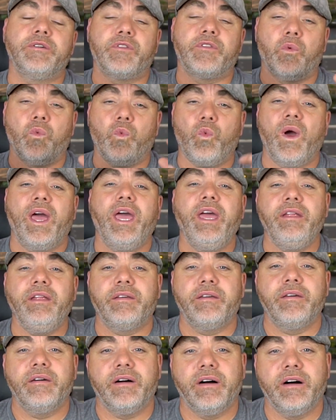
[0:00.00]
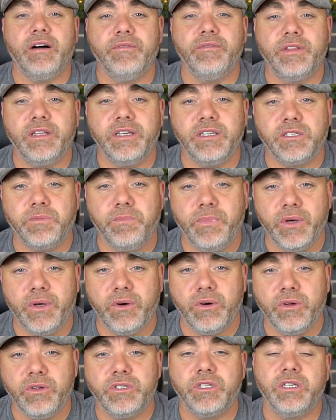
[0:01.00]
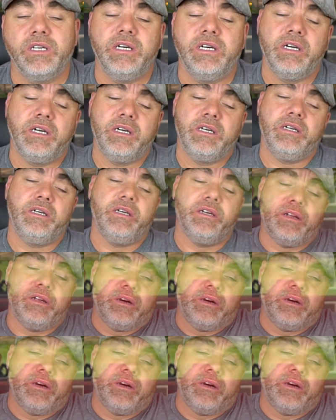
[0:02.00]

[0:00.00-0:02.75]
of the weight of this build, you